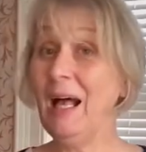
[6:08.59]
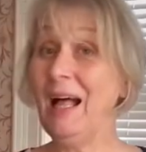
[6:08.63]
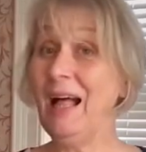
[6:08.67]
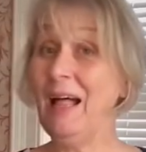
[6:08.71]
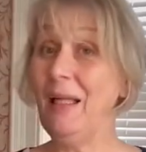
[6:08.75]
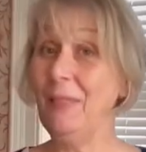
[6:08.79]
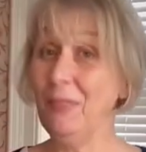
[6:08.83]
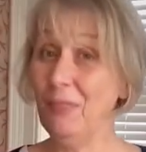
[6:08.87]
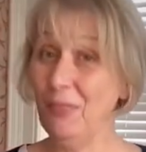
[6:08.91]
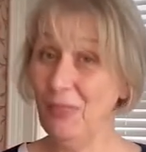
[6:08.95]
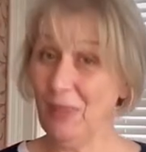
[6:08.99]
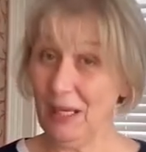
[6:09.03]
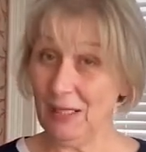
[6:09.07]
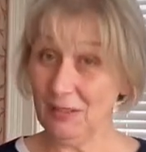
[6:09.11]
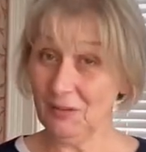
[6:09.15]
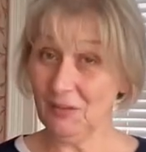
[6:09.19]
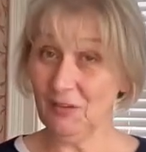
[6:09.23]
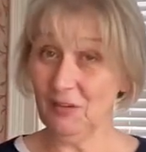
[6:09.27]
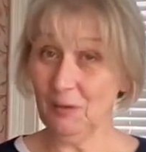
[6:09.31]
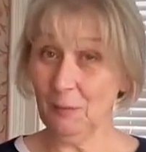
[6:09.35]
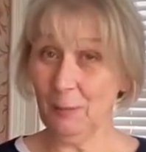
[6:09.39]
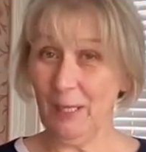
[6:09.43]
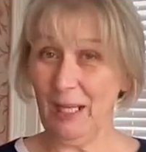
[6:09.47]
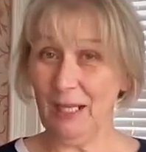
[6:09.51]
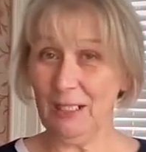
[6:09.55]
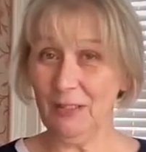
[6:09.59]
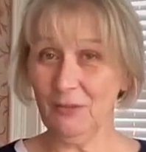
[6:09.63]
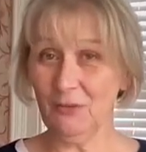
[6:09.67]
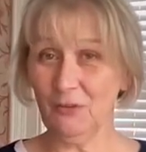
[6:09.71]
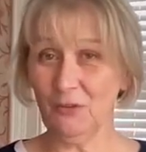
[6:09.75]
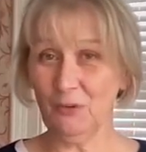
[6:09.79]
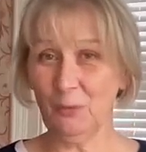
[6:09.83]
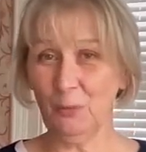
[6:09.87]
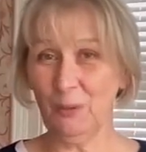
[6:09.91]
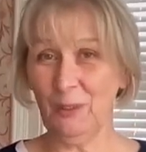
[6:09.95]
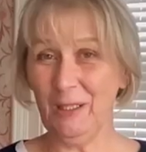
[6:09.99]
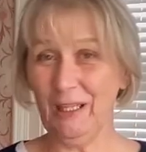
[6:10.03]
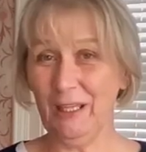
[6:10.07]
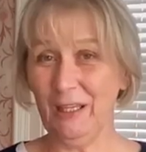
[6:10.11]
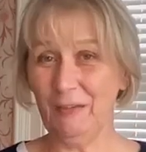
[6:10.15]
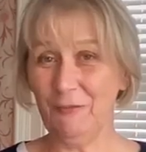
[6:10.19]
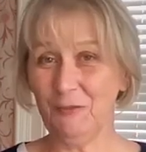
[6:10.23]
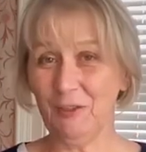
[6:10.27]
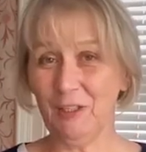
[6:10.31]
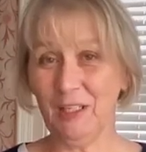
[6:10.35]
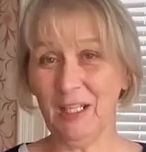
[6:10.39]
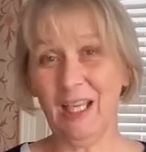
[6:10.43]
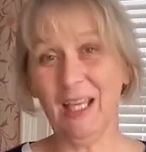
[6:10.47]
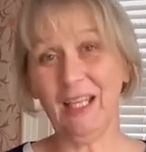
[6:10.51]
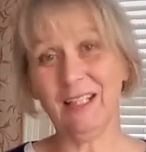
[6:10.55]
And that's the balance we have
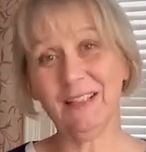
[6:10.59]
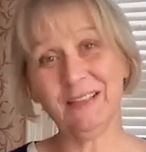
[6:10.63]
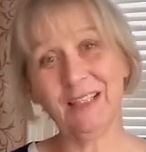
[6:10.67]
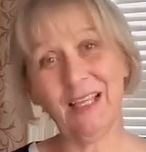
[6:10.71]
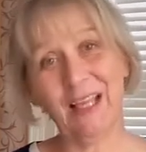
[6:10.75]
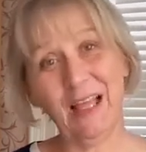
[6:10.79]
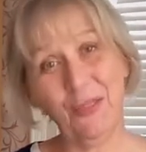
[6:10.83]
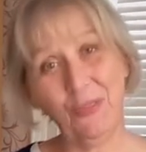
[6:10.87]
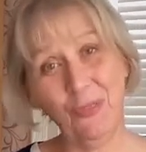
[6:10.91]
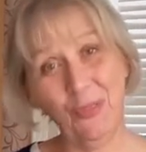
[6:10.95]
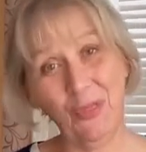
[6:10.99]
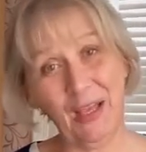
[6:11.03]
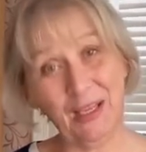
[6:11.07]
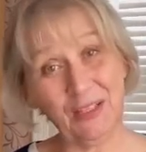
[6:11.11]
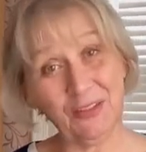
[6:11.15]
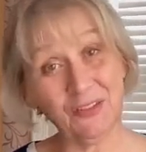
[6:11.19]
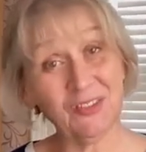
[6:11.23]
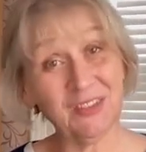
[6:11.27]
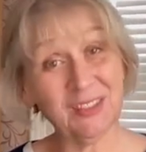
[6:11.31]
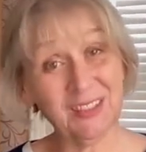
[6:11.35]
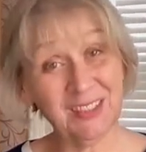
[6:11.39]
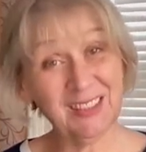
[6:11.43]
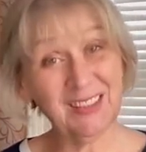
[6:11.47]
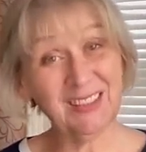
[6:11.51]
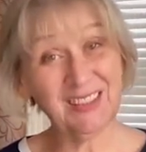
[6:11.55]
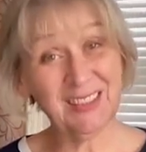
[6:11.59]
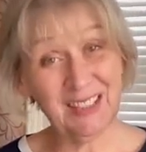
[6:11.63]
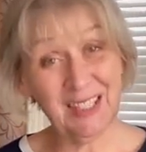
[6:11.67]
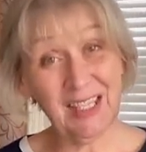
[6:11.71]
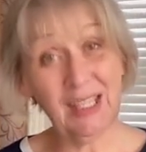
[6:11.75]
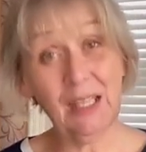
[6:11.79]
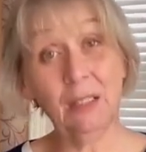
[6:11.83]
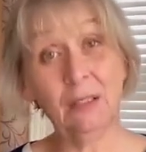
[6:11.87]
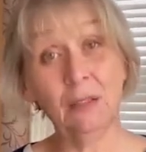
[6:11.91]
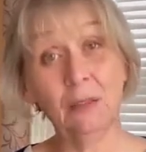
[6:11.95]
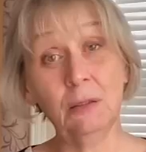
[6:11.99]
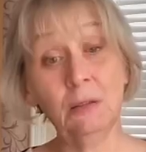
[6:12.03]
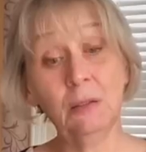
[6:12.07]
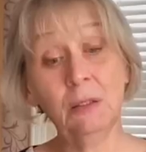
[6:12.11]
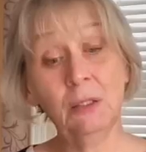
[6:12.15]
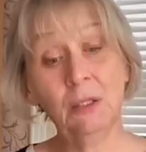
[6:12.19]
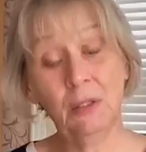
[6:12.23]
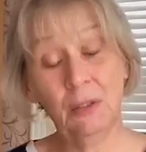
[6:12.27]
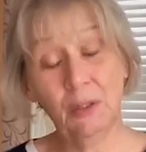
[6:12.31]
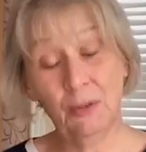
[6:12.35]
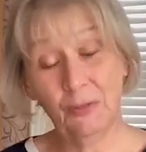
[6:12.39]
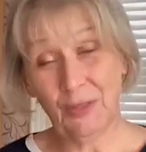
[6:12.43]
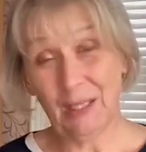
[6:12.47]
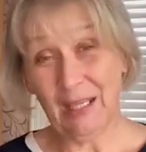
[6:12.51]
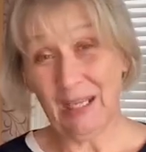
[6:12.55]
to get, and that's the skill
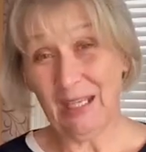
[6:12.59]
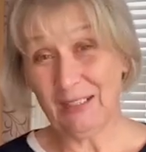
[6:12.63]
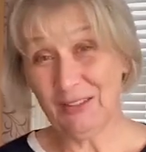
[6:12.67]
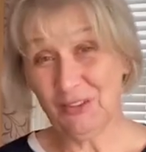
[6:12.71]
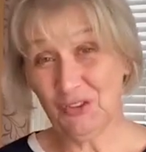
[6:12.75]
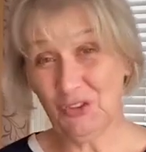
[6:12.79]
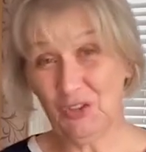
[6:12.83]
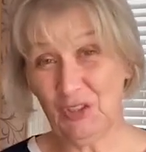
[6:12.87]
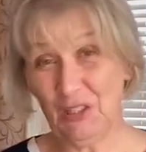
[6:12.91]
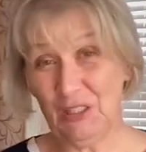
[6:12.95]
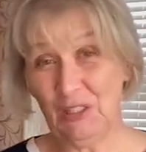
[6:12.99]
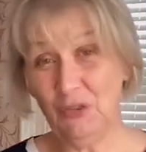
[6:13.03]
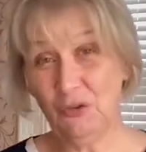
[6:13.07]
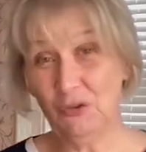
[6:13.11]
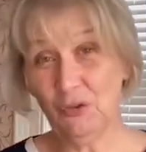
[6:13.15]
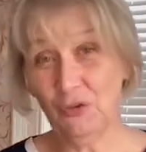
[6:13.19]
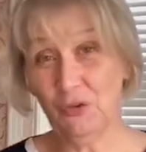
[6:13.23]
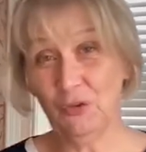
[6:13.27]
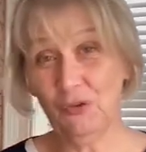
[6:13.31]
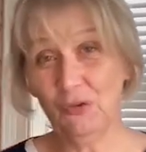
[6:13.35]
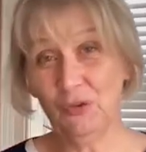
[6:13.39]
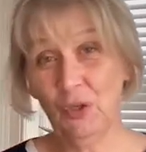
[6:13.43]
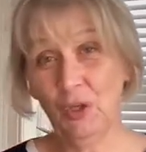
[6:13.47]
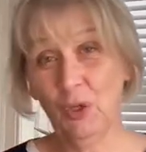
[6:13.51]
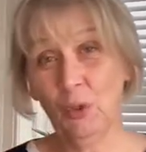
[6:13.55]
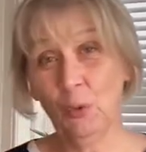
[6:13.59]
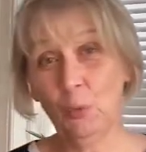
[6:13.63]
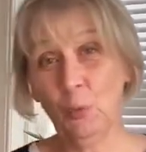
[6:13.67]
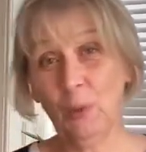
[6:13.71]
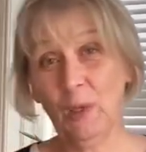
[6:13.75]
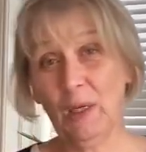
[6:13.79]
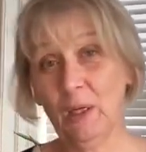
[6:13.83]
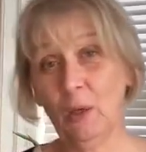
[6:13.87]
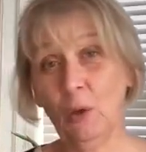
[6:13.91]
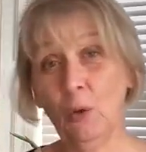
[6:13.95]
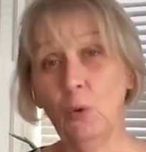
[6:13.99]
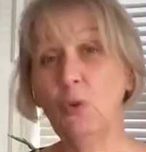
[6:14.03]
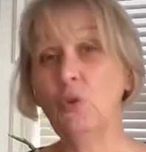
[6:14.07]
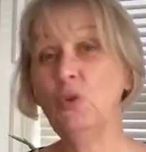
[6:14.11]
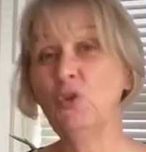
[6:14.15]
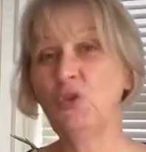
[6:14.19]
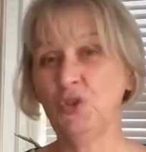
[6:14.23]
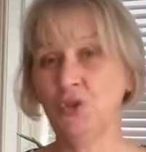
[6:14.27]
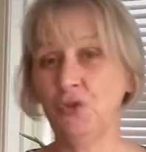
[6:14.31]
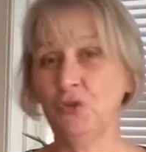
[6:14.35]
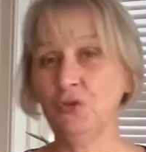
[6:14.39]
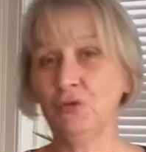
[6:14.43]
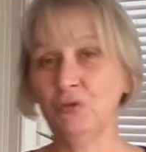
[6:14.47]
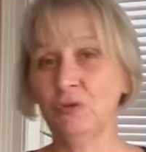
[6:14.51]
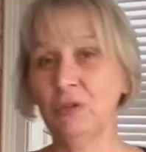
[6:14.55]
that as teachers we are all
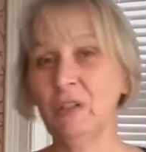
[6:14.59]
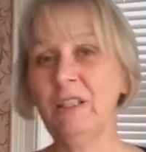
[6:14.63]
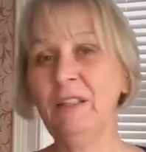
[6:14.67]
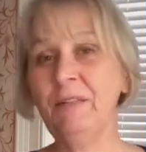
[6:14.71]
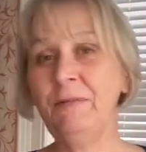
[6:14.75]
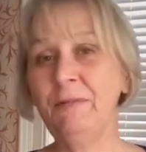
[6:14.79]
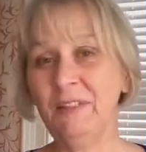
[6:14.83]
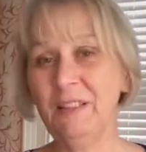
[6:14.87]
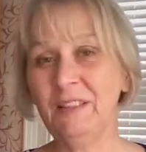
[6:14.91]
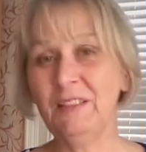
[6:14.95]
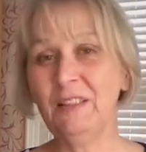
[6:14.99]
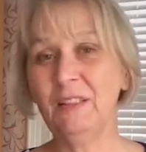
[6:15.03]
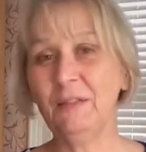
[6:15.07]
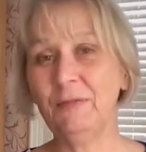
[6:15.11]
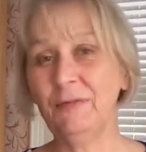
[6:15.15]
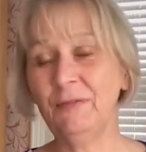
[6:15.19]
striving